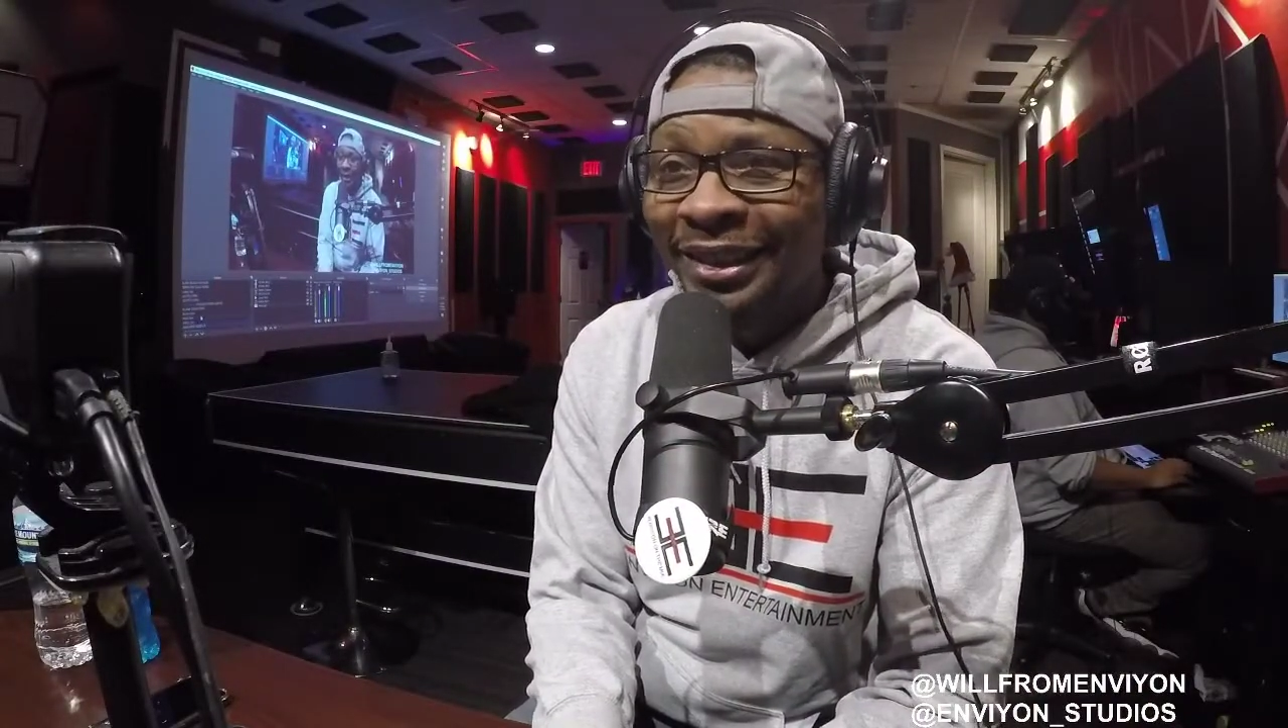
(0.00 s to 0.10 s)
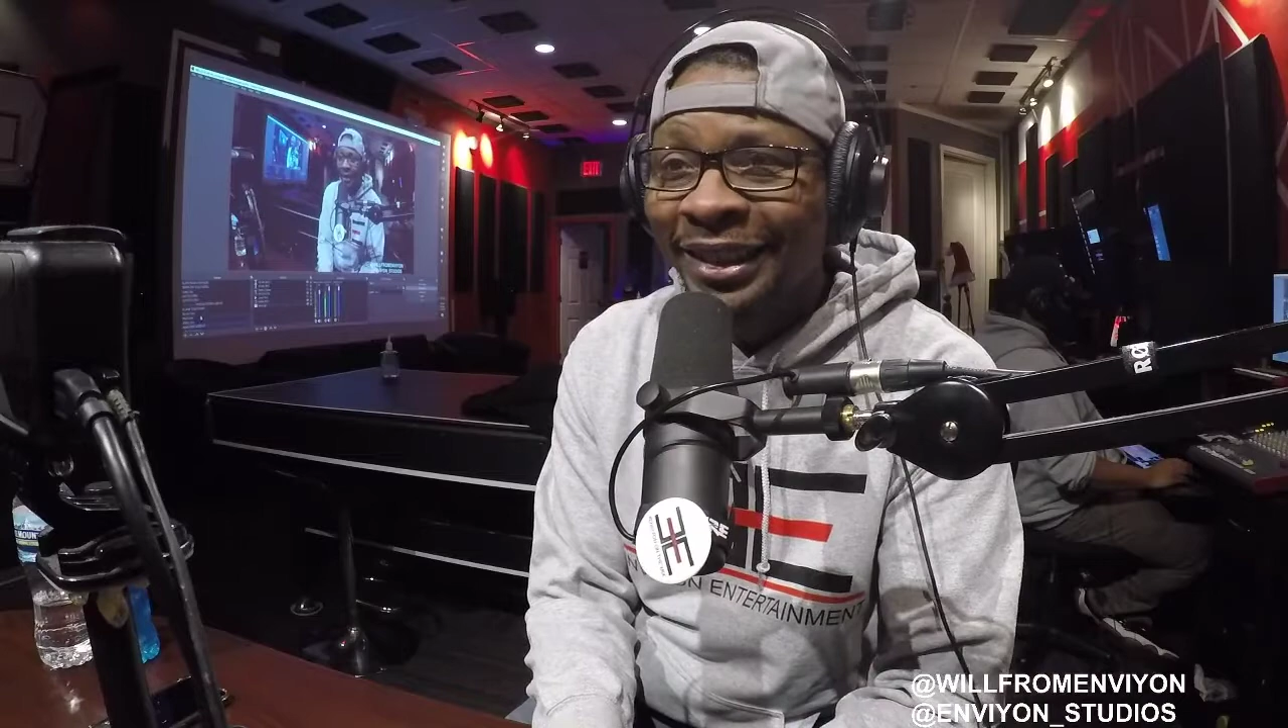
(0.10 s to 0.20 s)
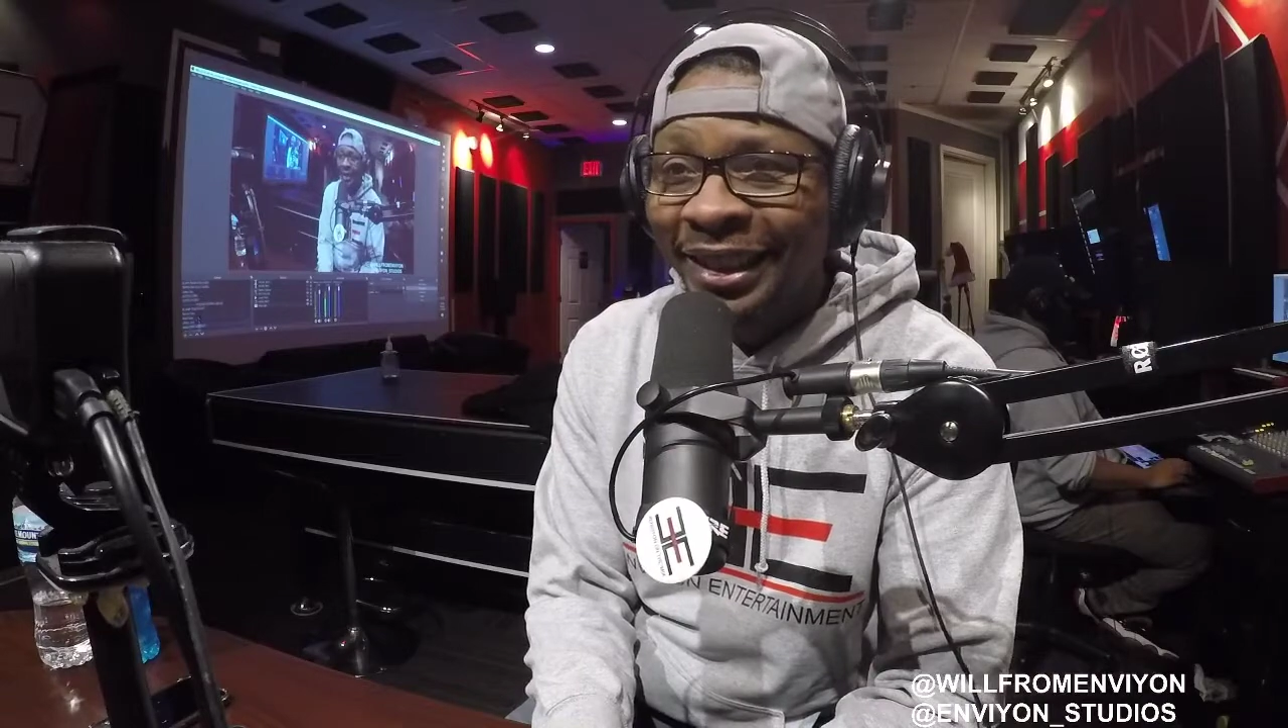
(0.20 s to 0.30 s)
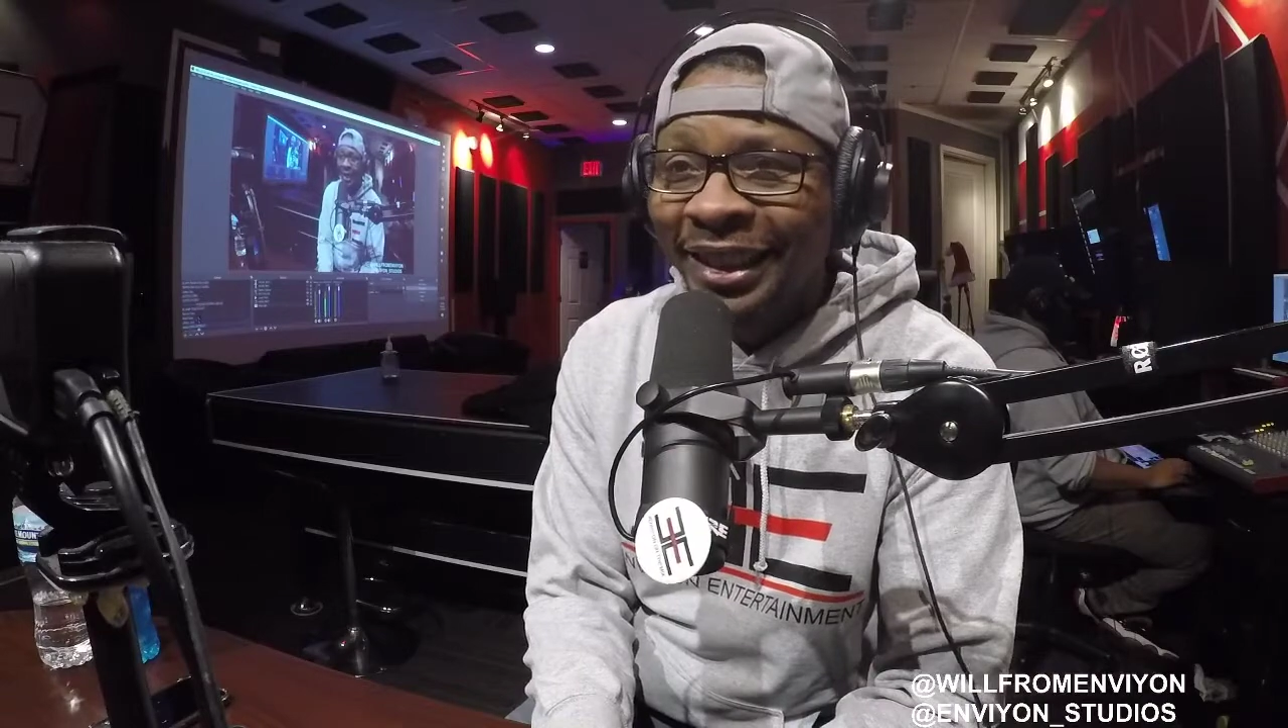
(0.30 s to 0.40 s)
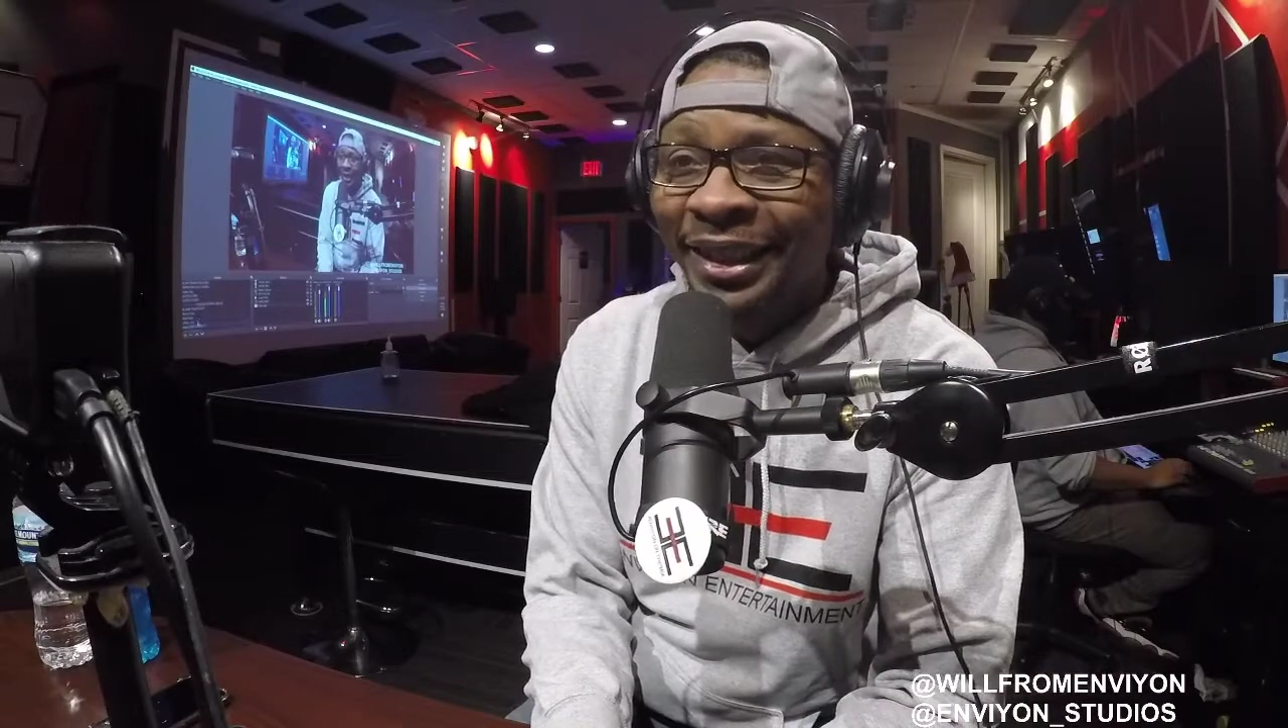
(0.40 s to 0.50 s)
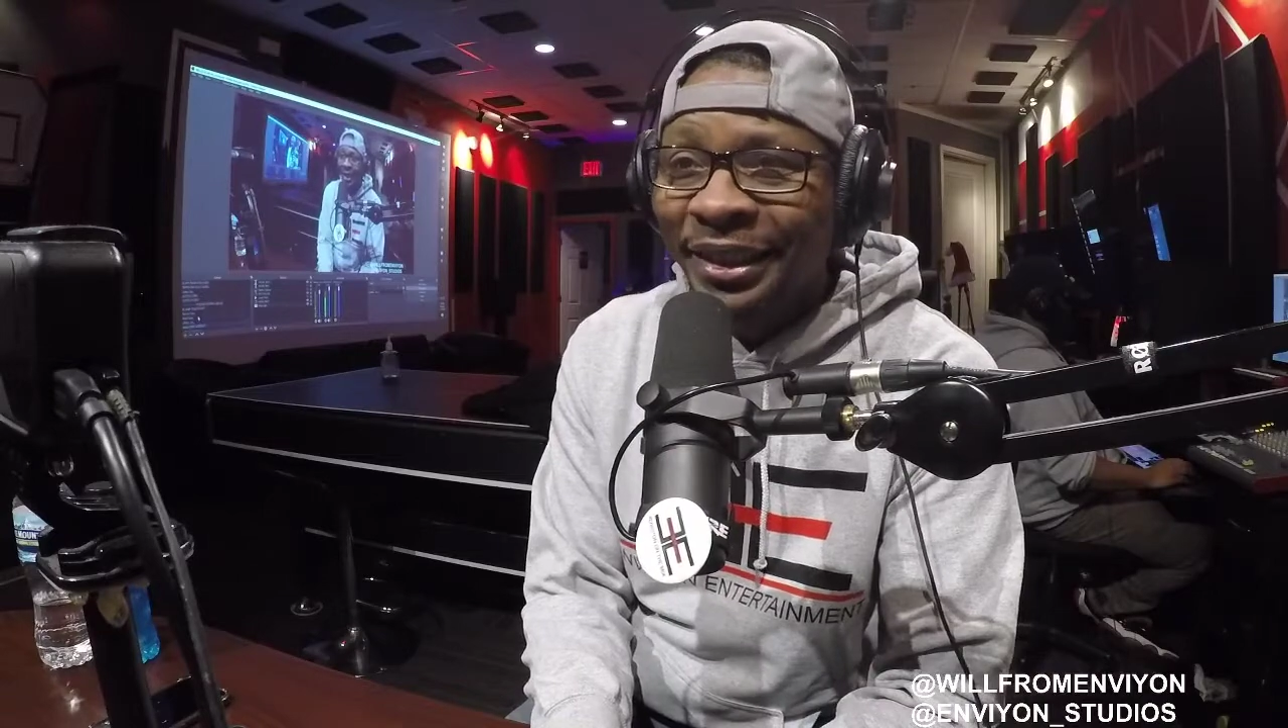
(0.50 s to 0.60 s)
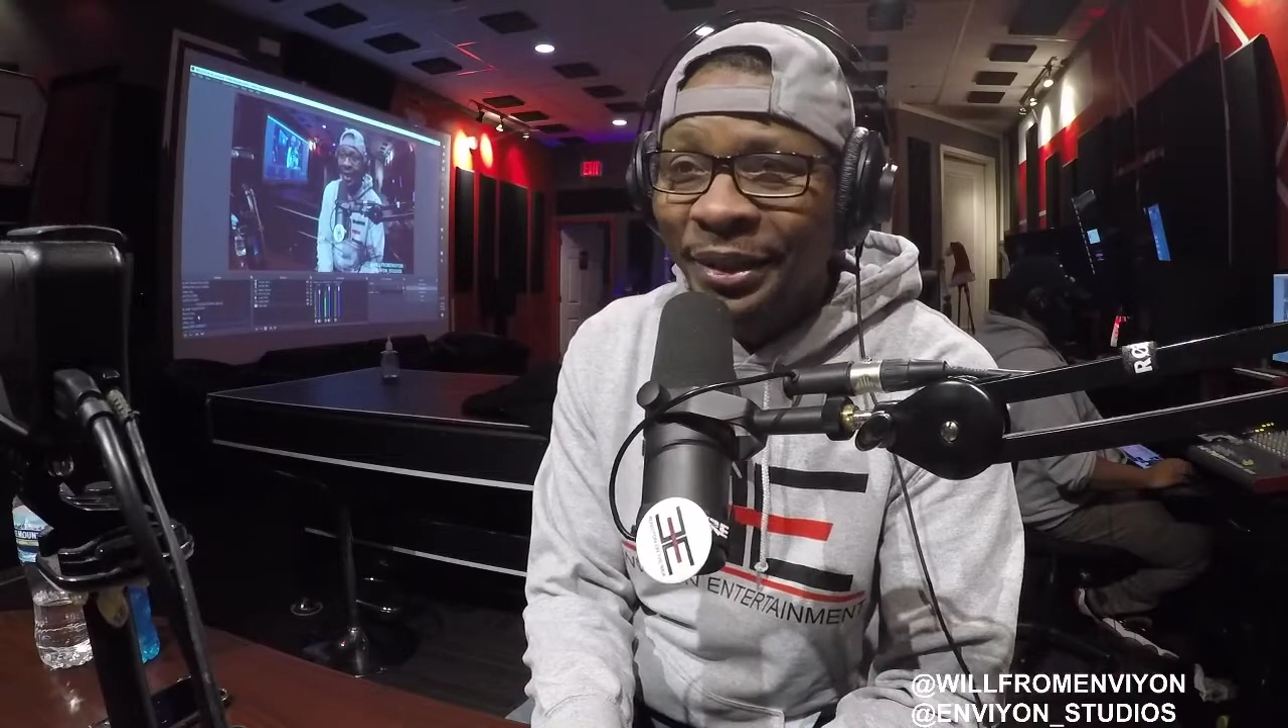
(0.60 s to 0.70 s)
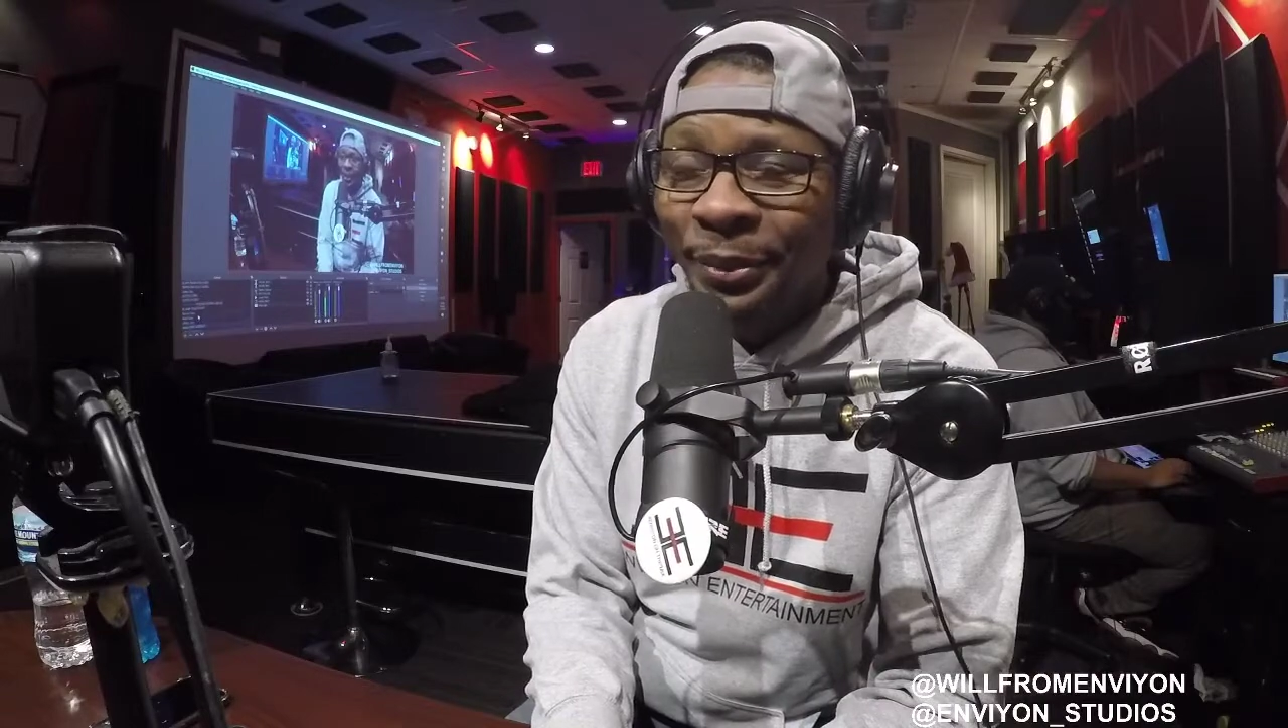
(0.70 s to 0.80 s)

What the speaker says: the